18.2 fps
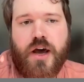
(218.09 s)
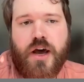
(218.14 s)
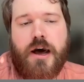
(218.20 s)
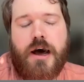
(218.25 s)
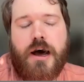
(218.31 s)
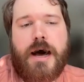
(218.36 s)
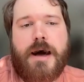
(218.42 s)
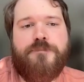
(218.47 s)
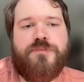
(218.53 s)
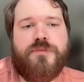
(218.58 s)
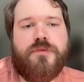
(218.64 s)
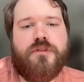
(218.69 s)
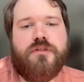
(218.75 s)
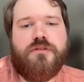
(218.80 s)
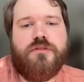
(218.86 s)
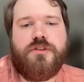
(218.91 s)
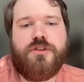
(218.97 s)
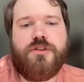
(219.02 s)

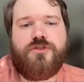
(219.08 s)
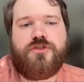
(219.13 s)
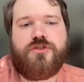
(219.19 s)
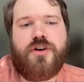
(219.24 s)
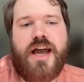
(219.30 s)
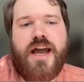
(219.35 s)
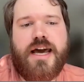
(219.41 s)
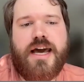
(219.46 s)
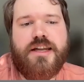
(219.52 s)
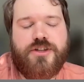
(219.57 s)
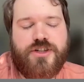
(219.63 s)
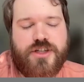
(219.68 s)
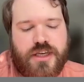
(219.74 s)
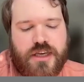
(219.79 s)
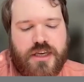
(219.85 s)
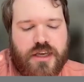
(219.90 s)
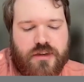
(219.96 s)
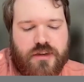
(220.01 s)
The
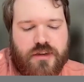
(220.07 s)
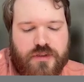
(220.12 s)
strategy